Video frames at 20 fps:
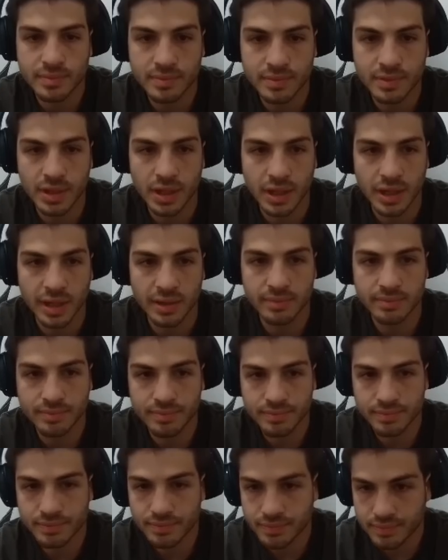Darn it.
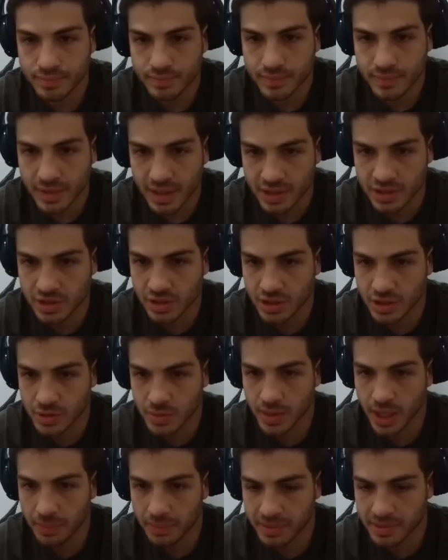As soon as
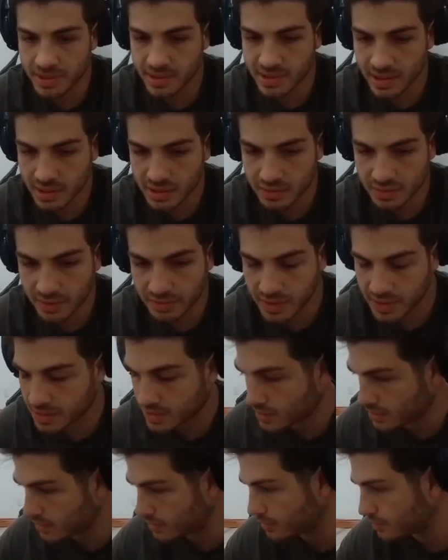we up at the 650s,
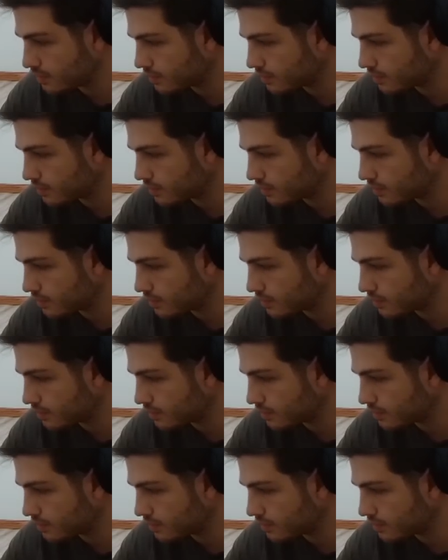too.